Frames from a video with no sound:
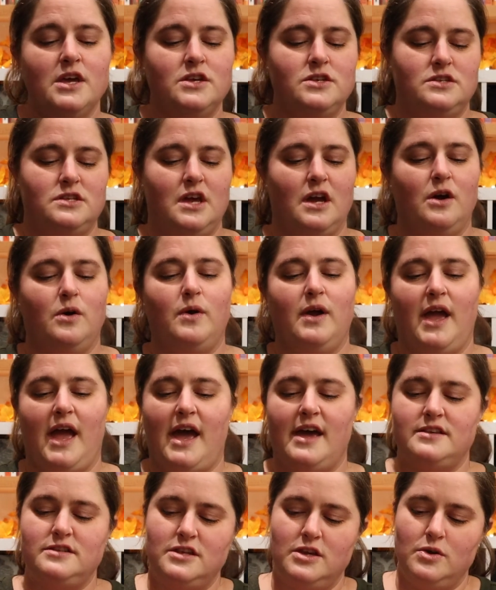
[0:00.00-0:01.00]
So
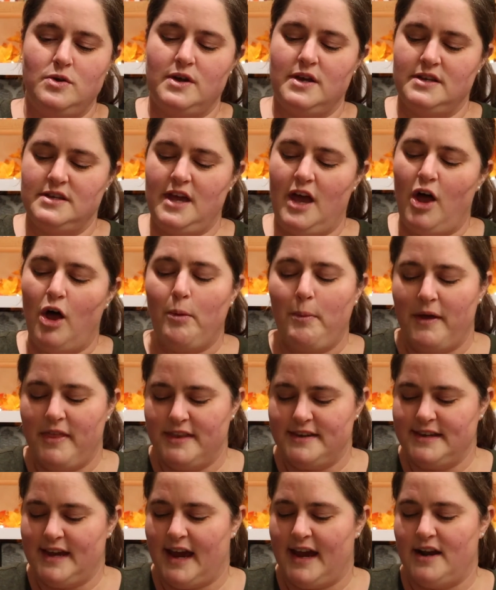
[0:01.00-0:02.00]
as you can tell by
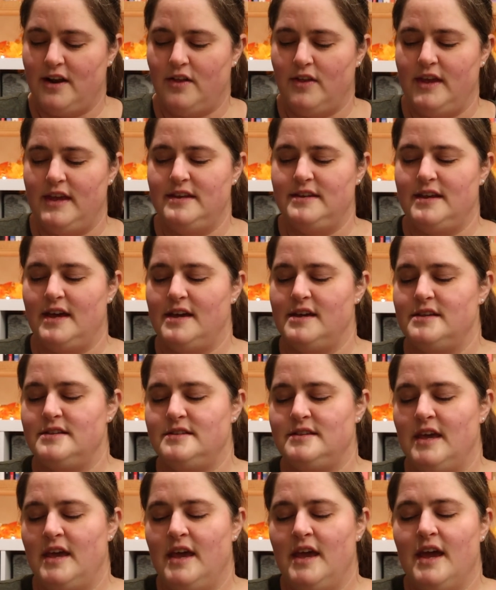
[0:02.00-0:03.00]
the title, it
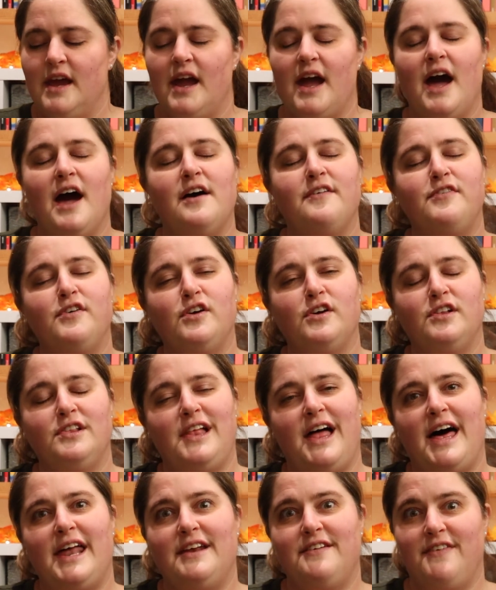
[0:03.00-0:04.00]
does cover a
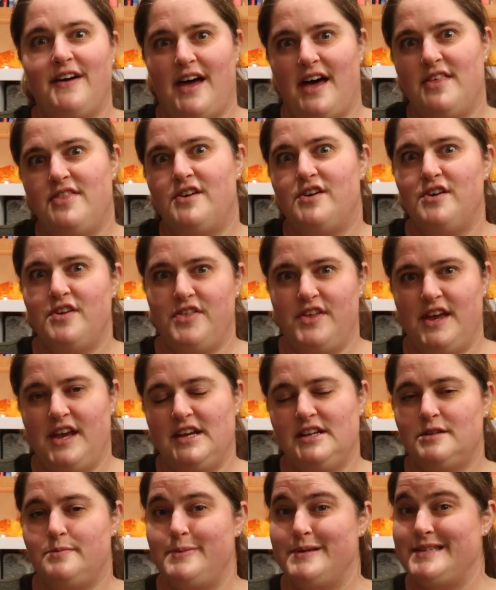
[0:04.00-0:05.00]
lot of other
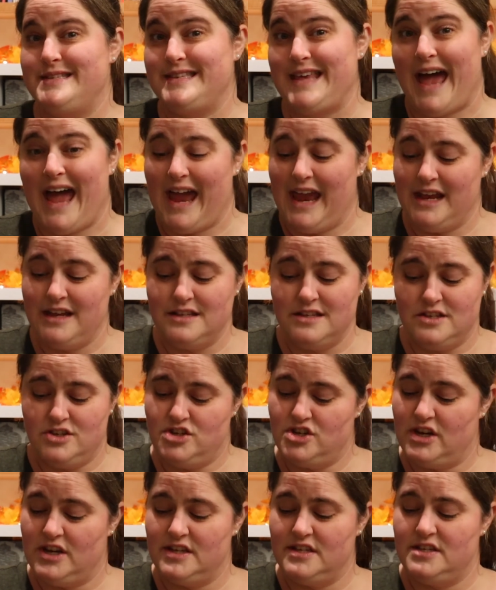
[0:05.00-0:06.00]
things besides
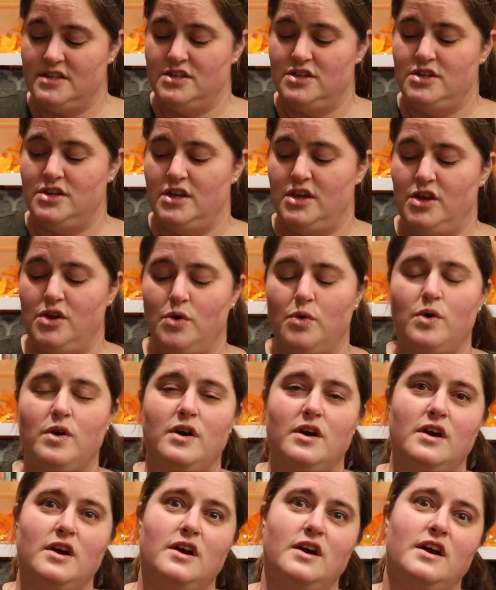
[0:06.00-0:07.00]
just
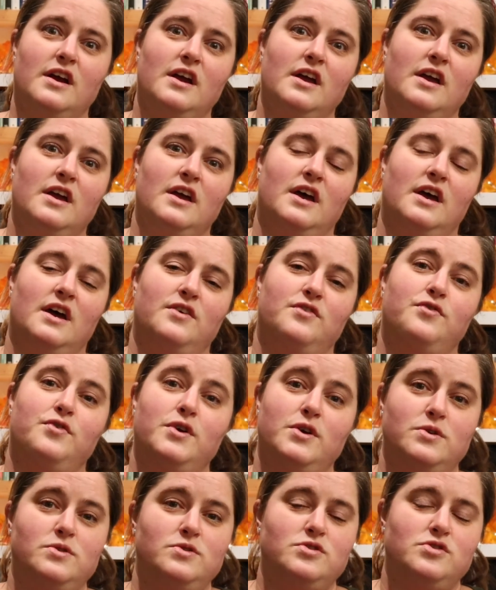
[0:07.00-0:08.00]
your
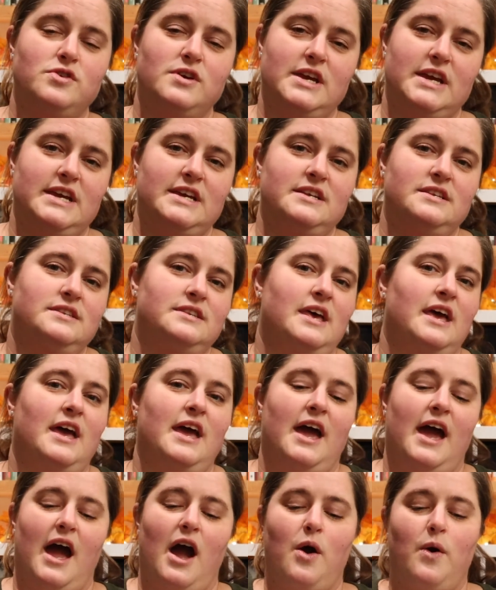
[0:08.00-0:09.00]
fruit trees.
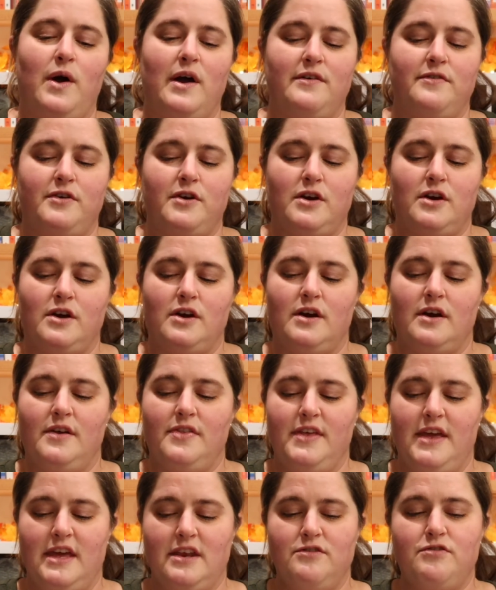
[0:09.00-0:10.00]
However,
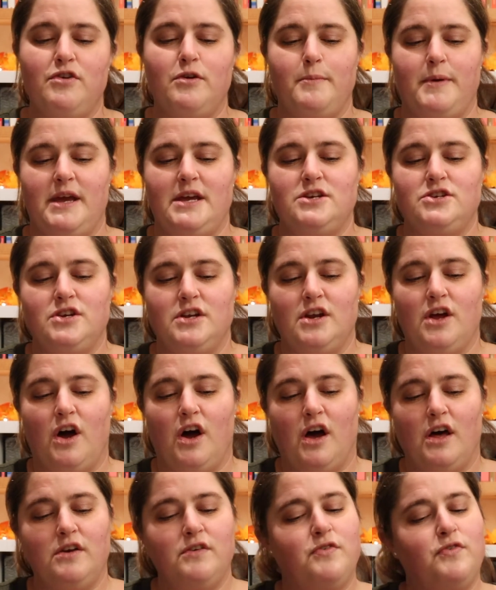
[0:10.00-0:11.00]
the information
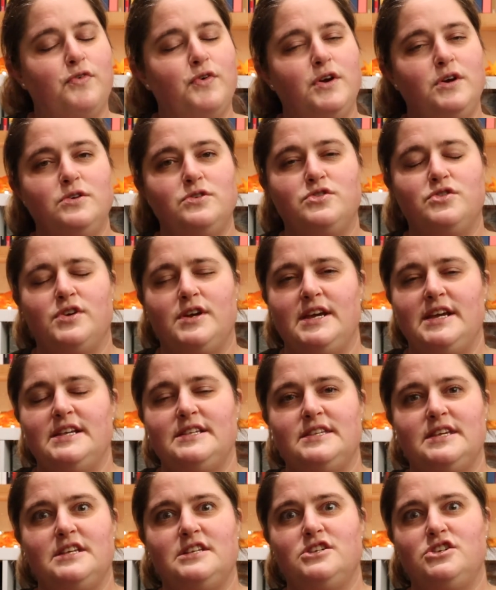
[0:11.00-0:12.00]
on fruit
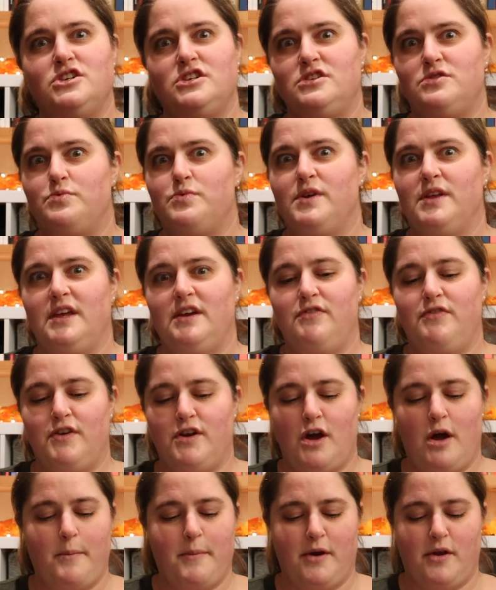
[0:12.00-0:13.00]
trees is just really
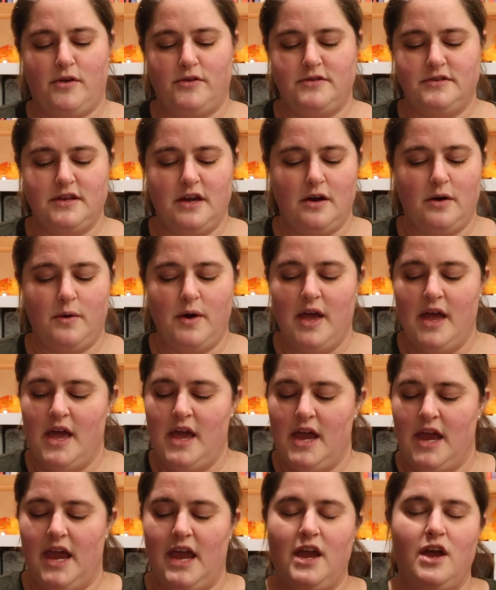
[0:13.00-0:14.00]
phenomenal. So
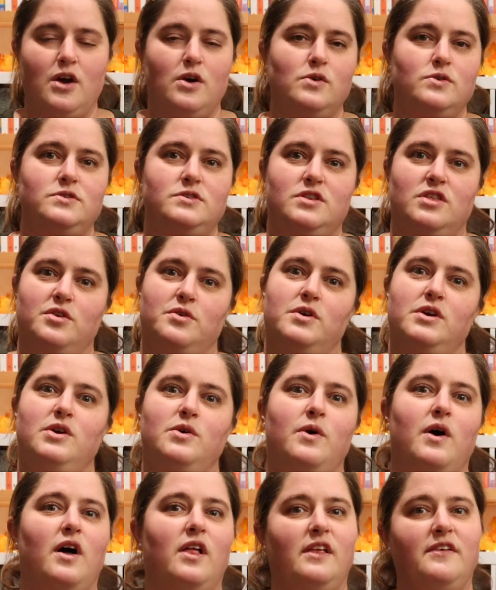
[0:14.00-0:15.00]
it goes
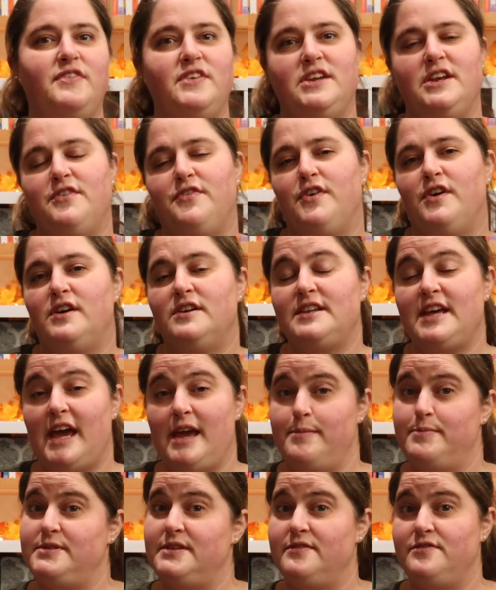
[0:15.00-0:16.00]
through all of the different
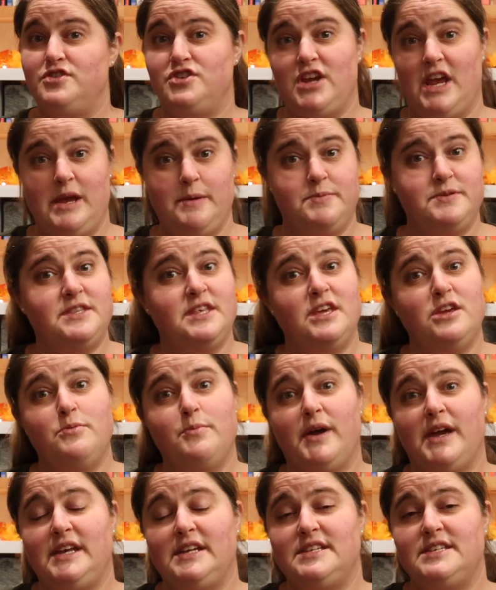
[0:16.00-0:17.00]
types of shapes that you
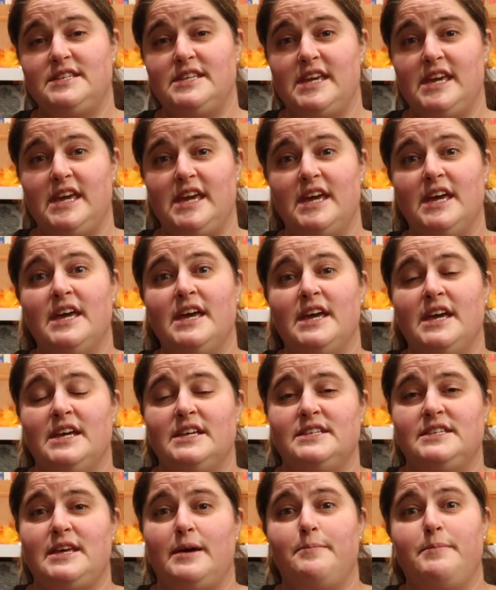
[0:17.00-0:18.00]
might see.
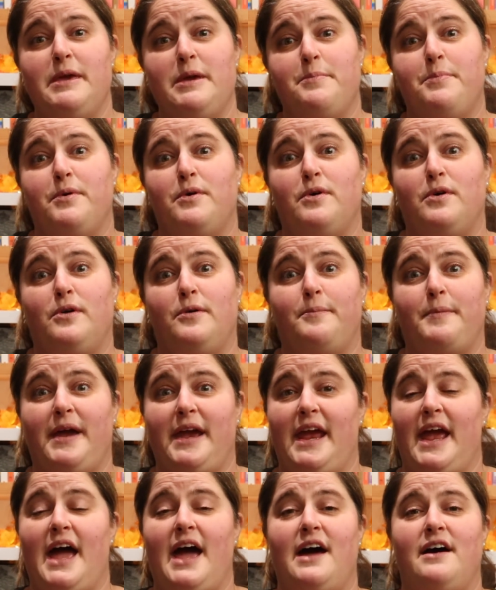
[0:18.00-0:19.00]
Some people
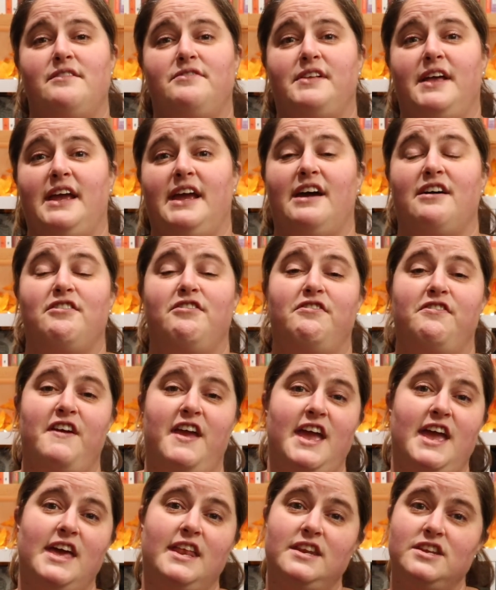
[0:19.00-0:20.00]
might have like a
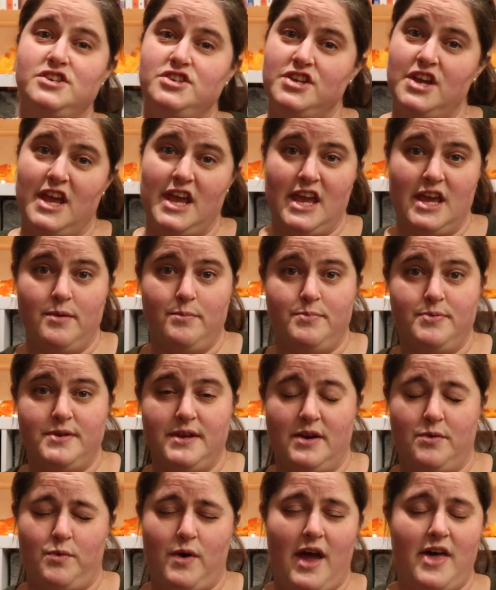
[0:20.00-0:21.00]
fan shape
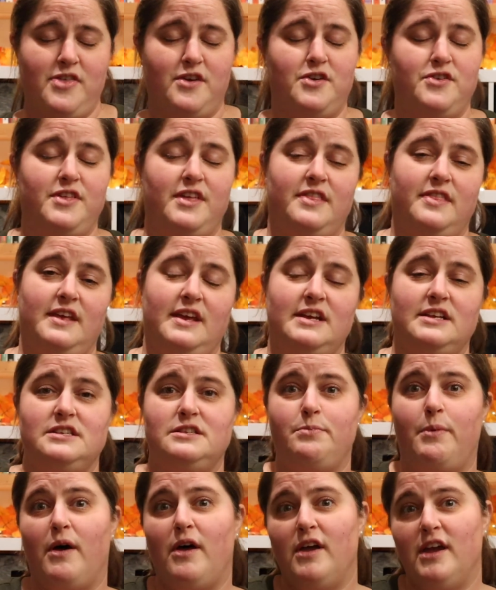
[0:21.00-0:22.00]
rather than the
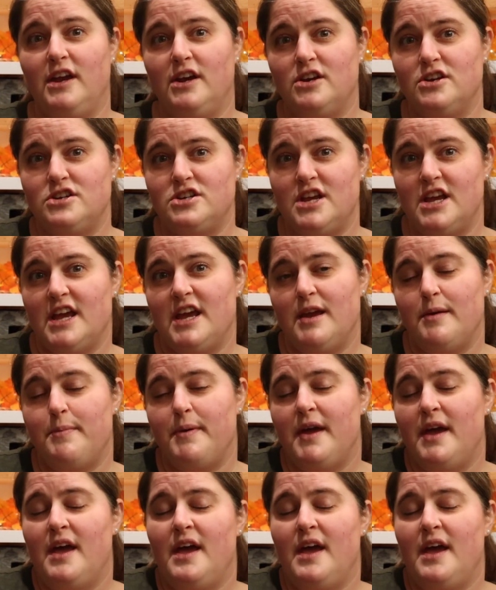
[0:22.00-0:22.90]
espalier shape.